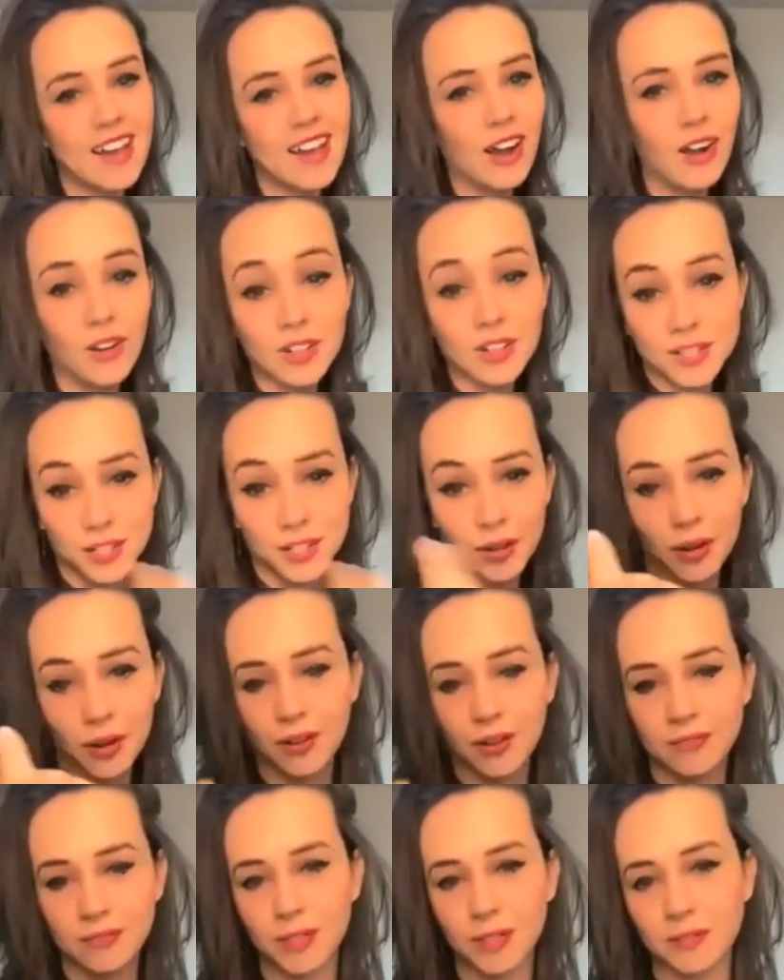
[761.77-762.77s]
Also
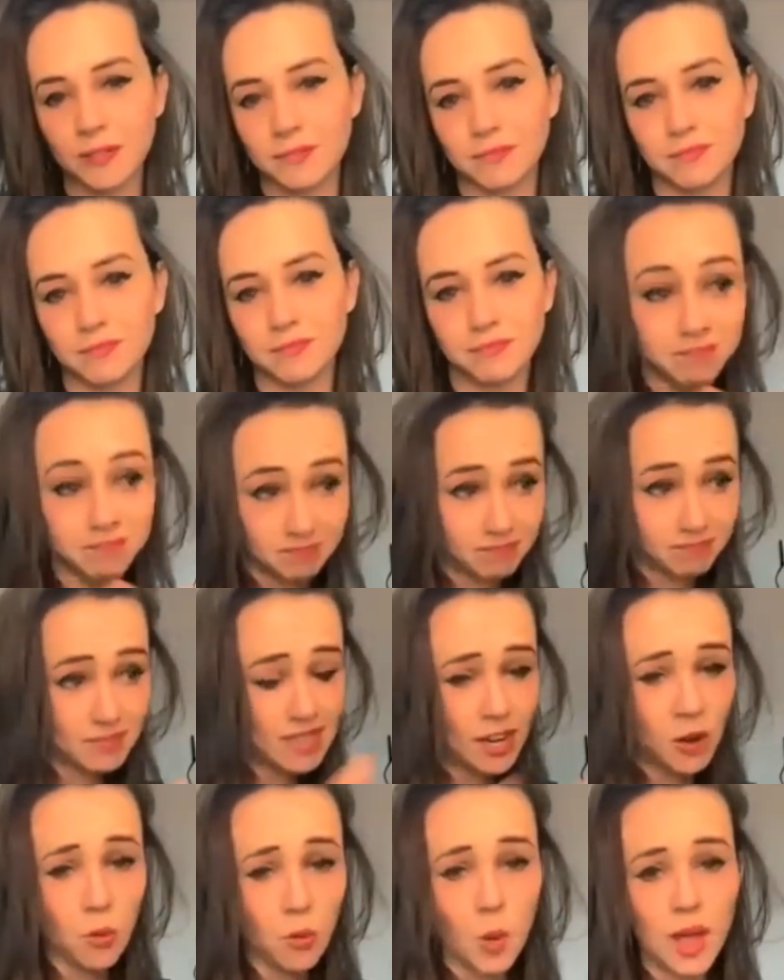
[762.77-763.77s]
on
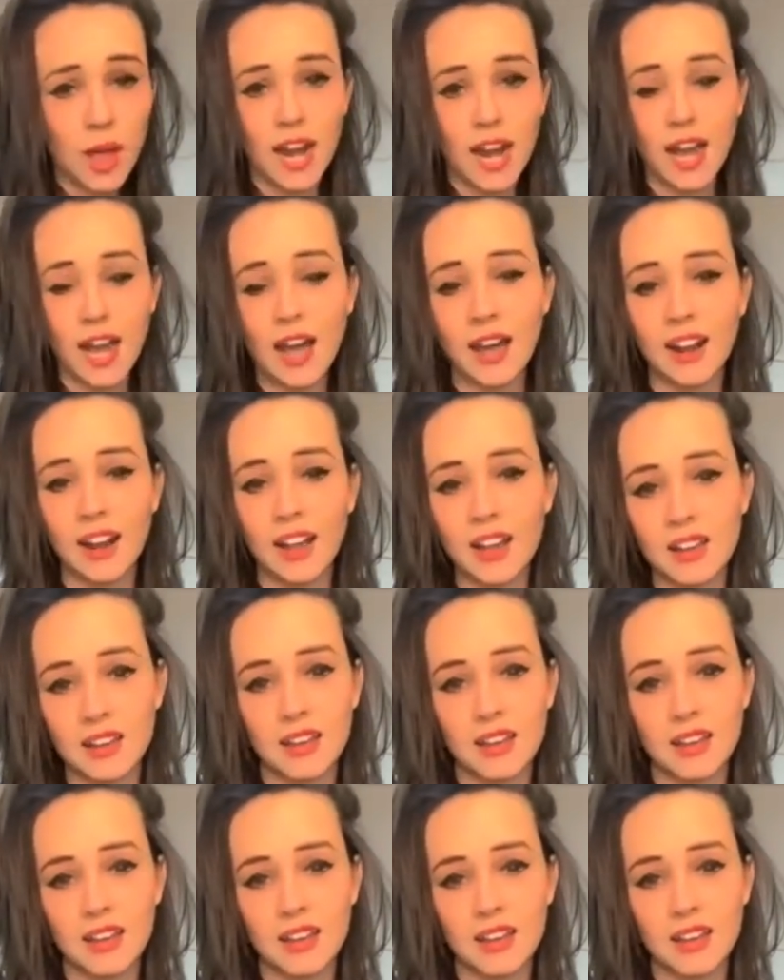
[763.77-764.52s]
Guadalajara.